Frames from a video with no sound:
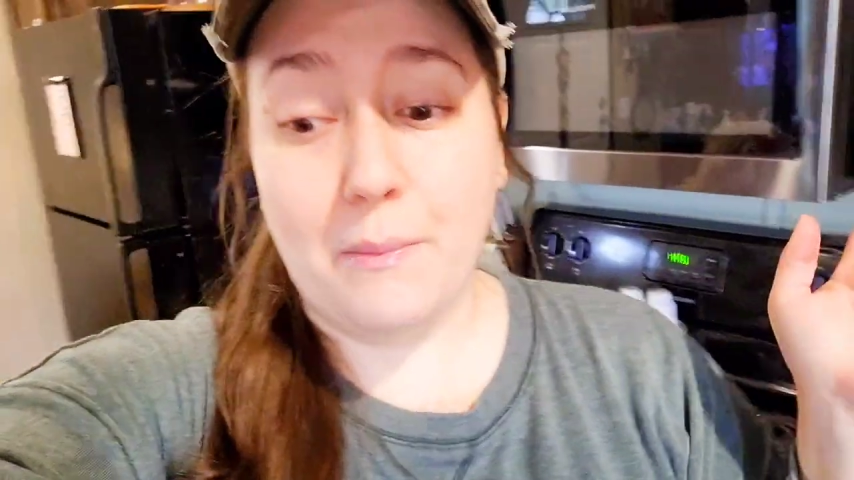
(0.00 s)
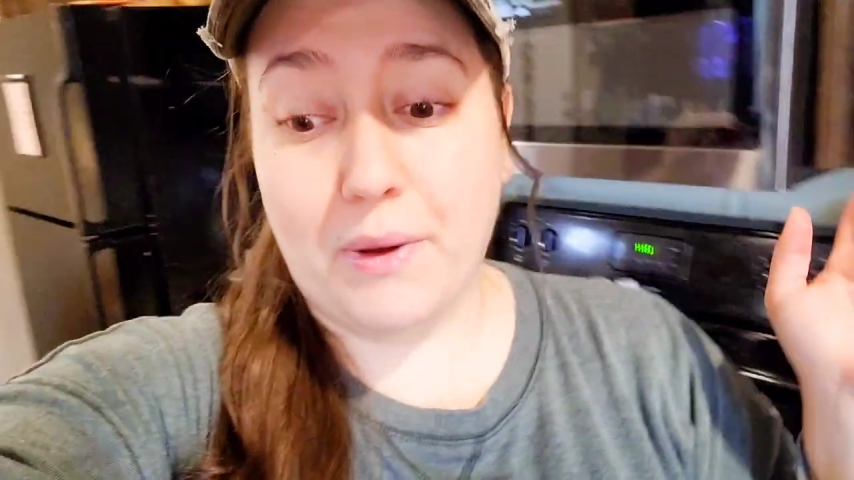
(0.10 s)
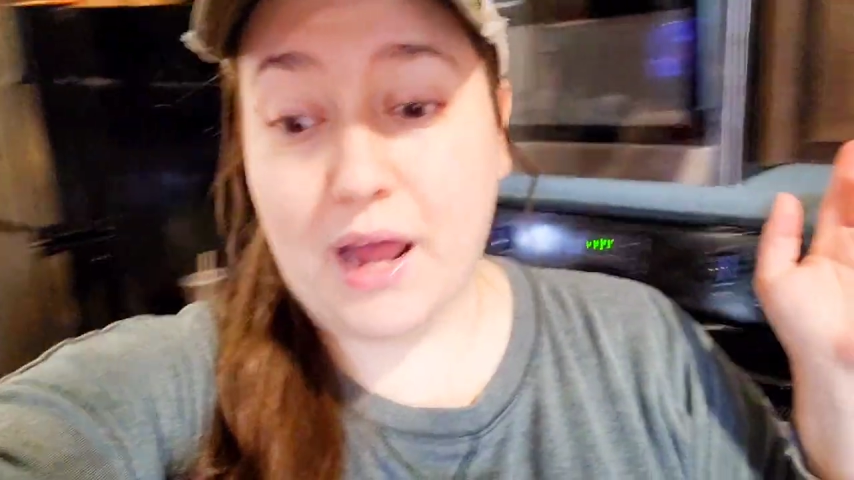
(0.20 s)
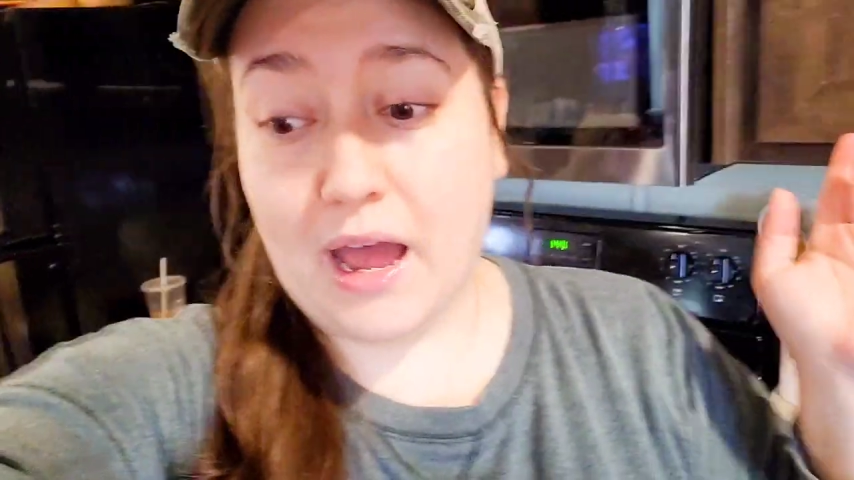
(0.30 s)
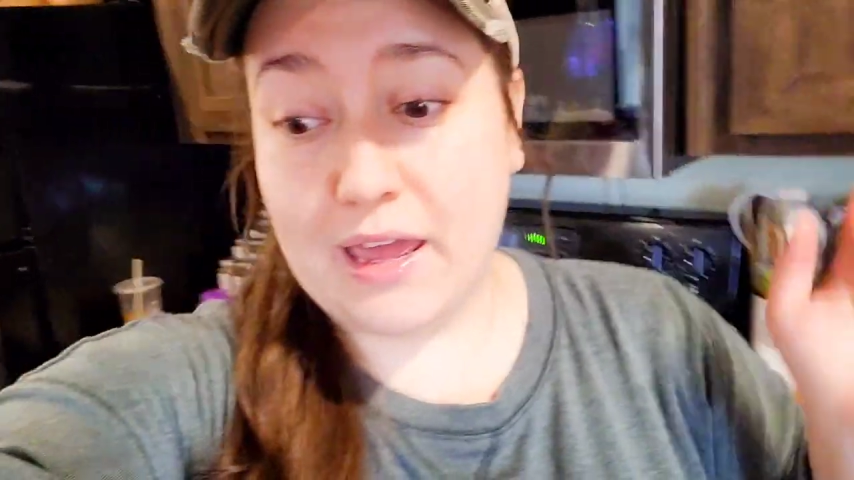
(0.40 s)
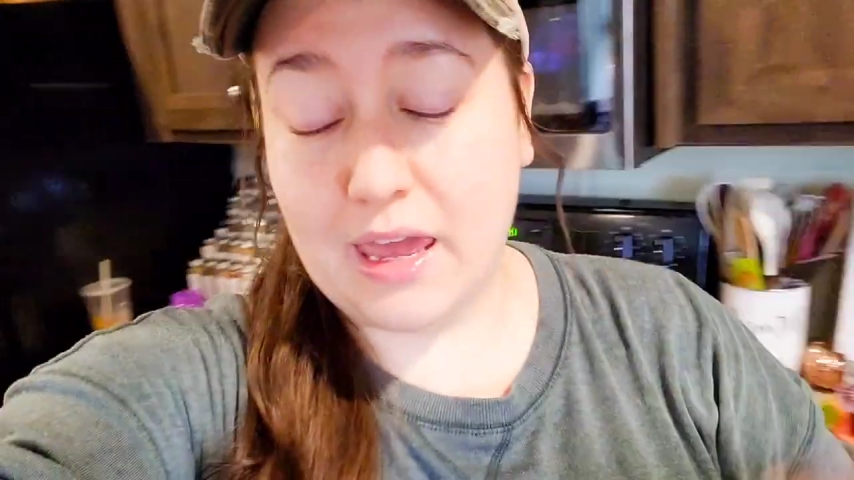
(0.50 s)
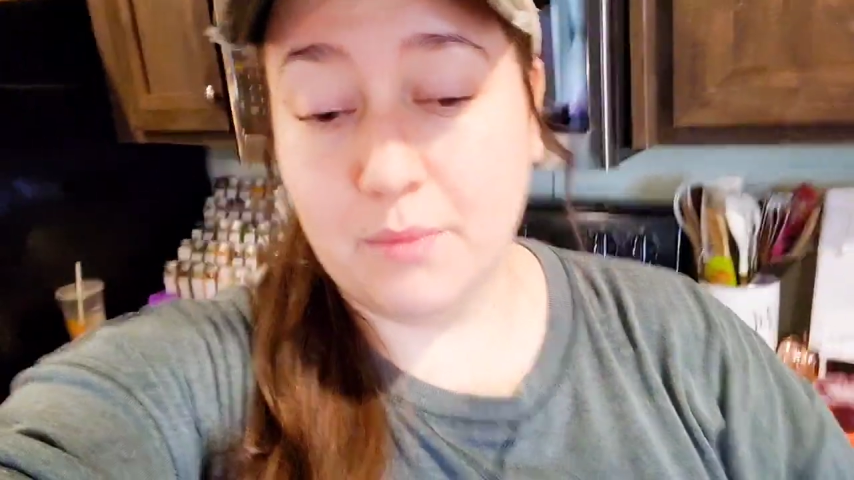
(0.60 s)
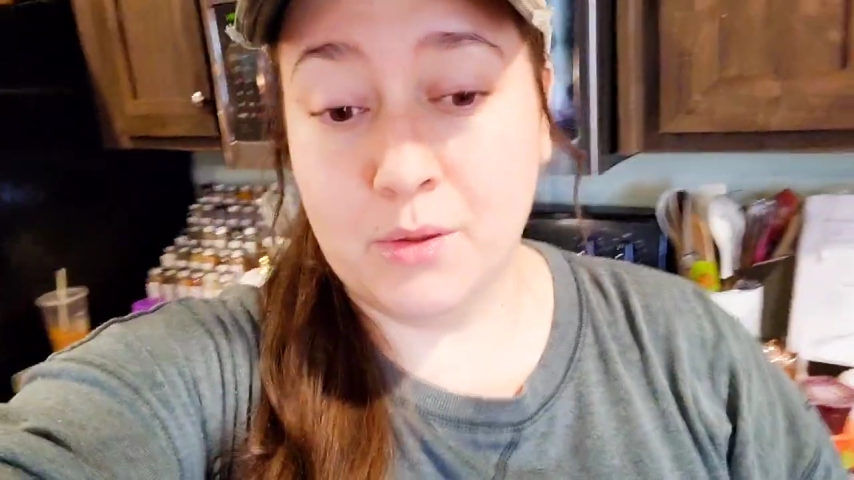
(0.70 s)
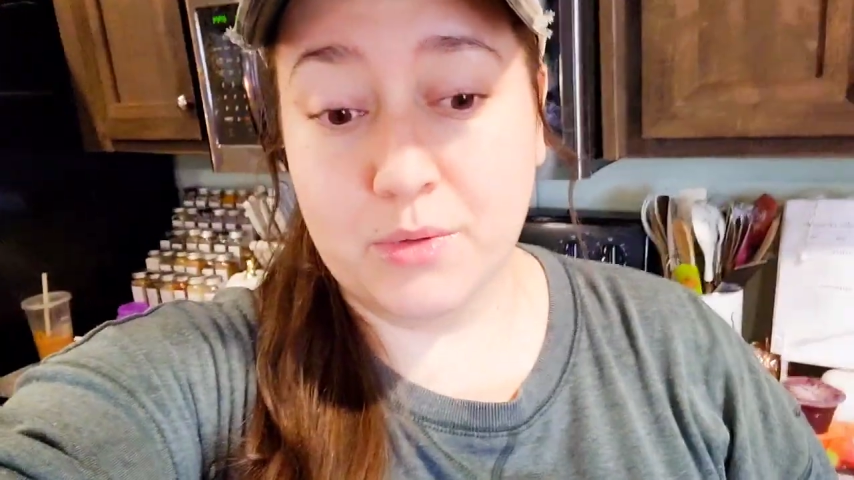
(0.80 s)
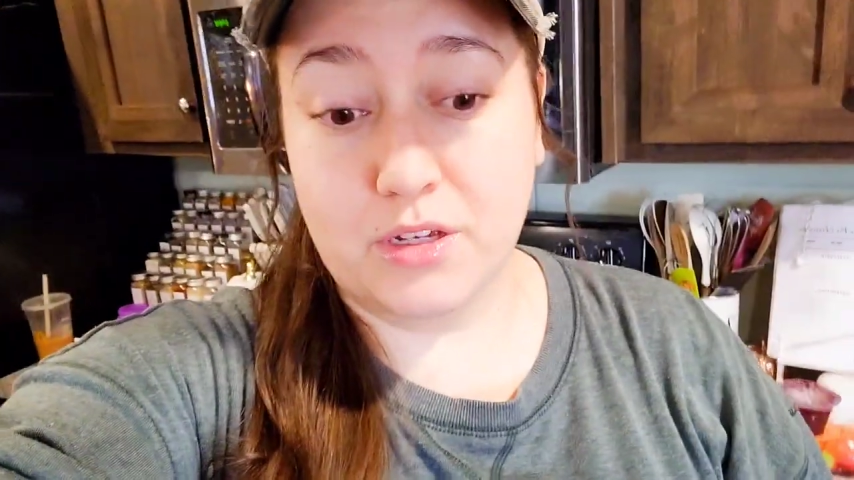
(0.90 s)
But I
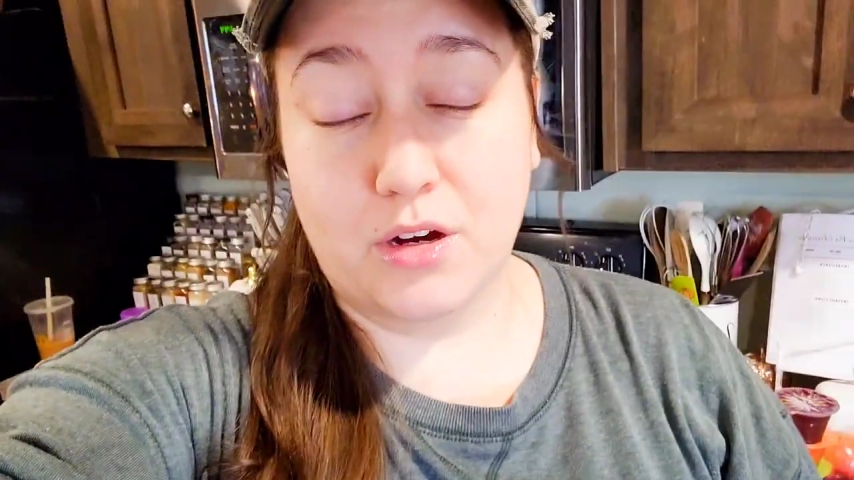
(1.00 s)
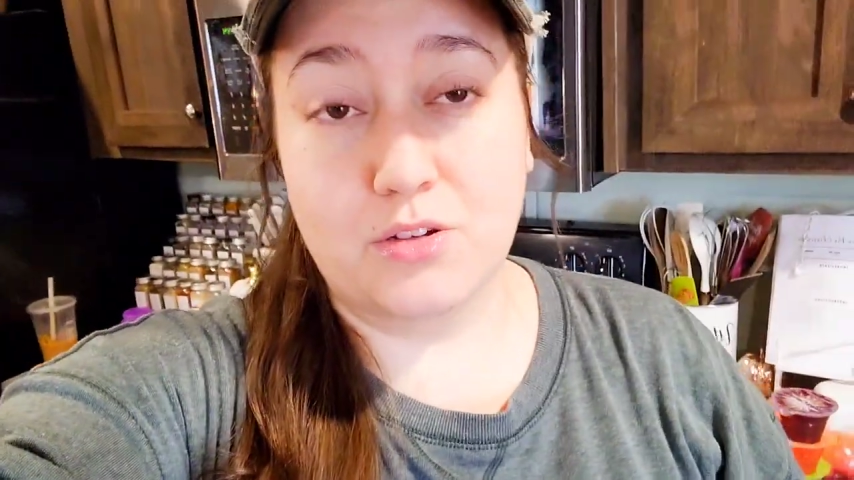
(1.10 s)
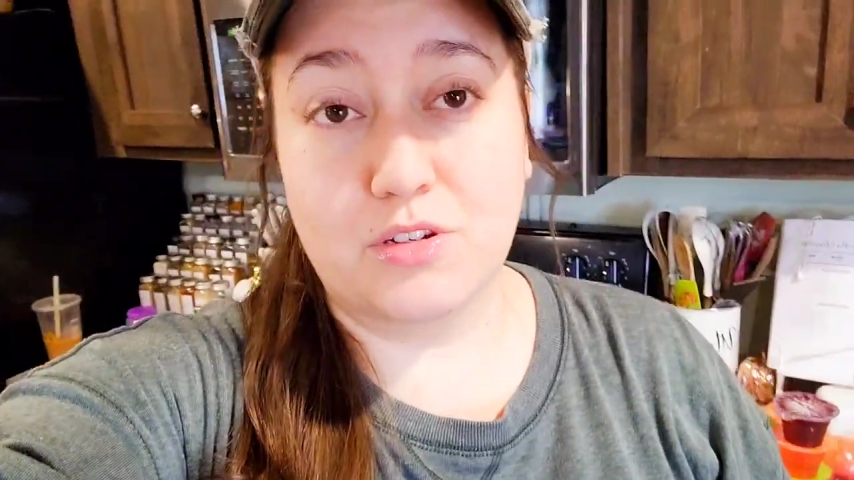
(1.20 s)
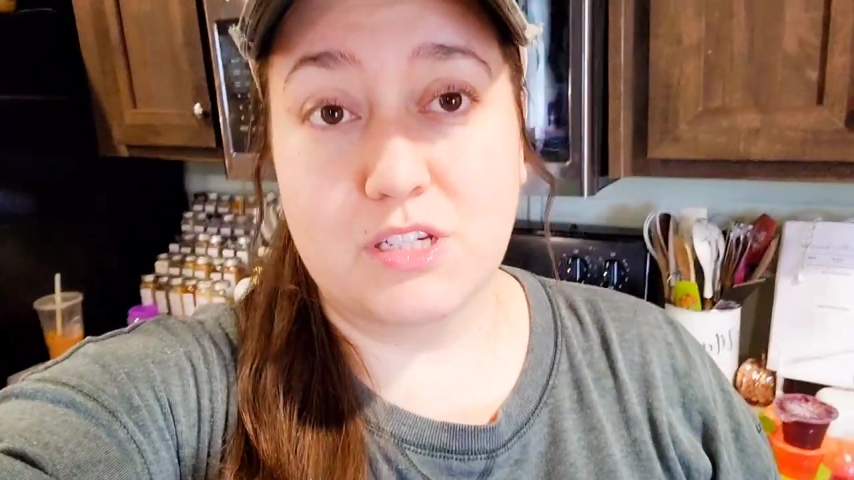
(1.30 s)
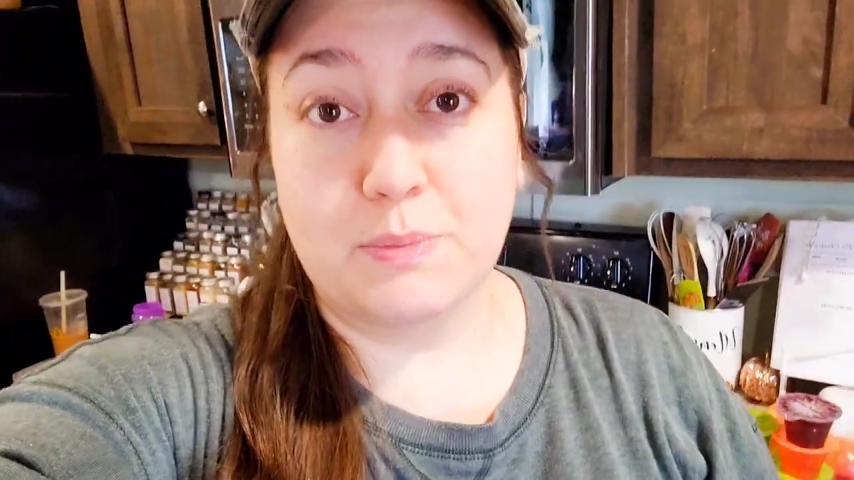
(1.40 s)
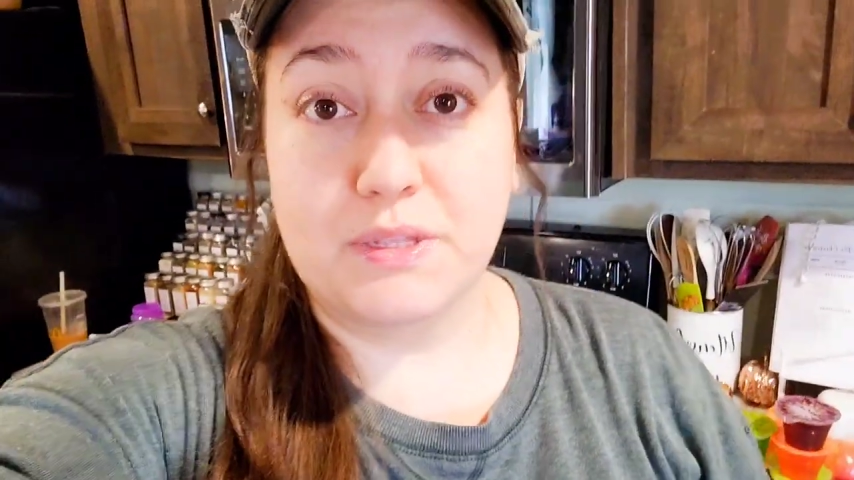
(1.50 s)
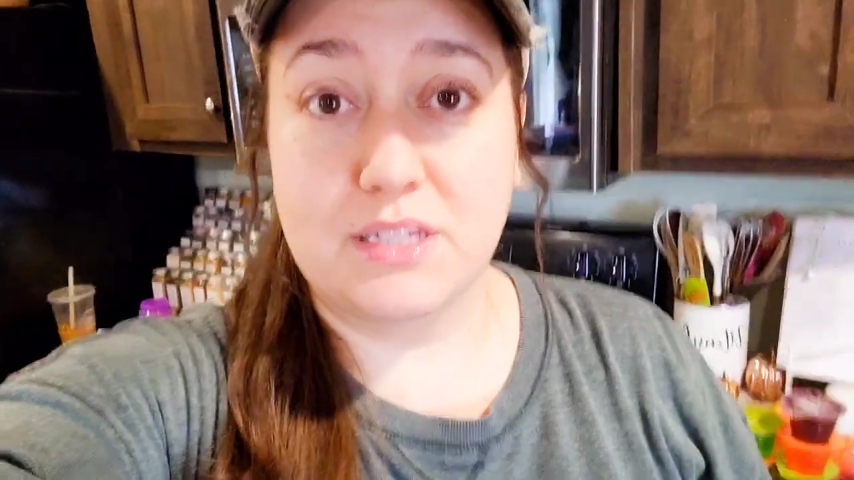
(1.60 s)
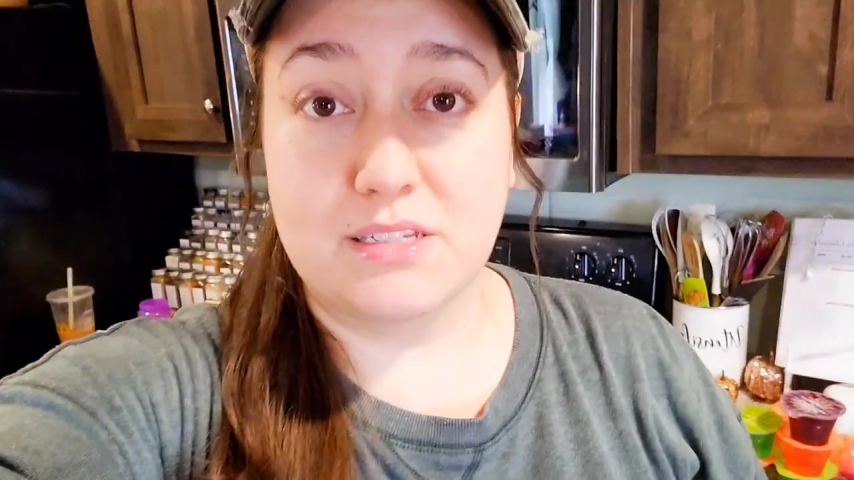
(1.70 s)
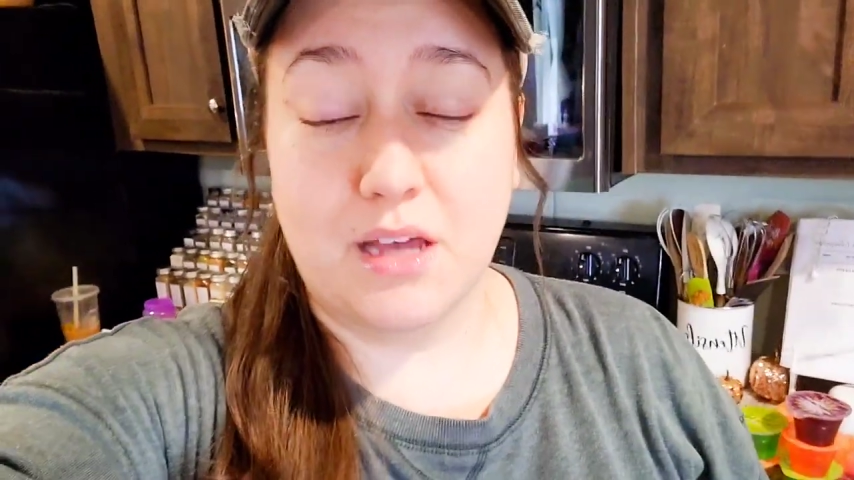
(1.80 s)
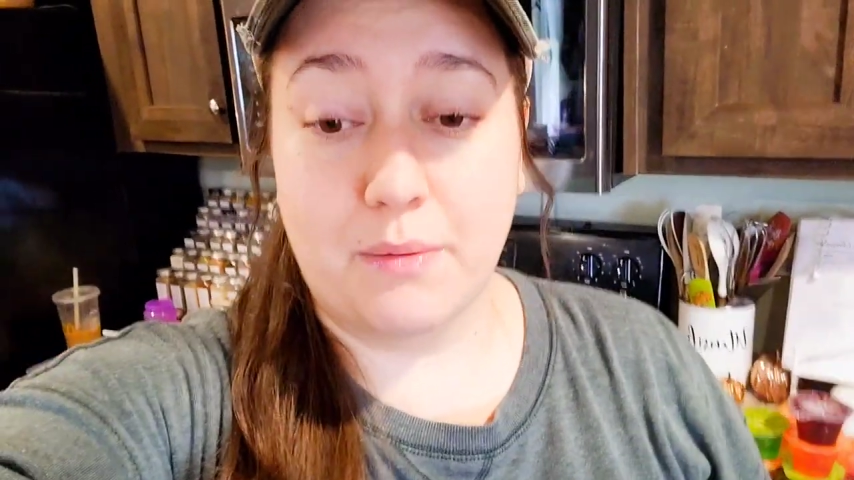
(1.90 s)
came home with the groceries to put
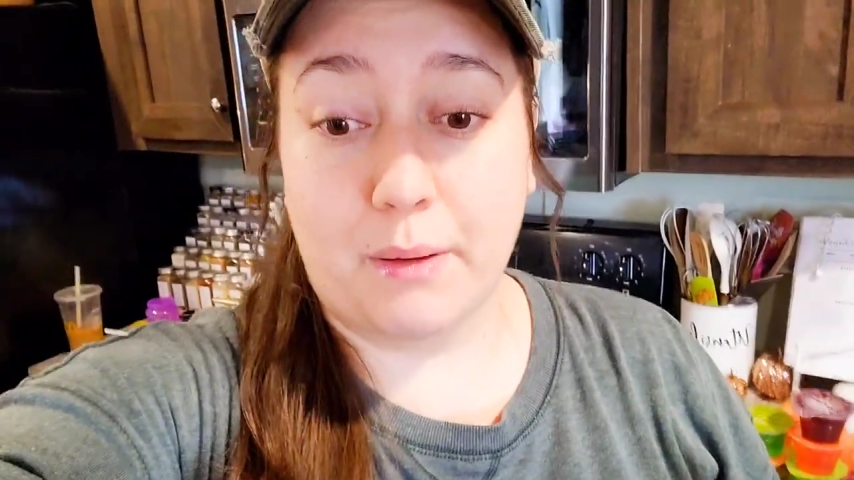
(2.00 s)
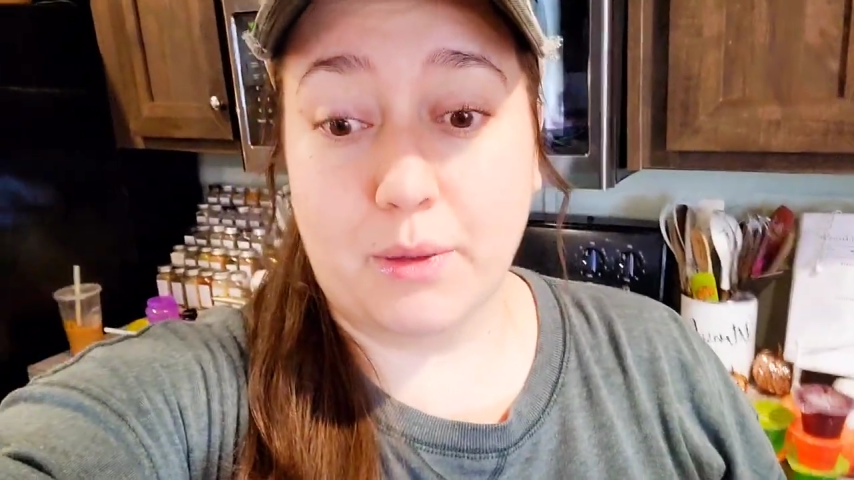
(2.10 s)
these up.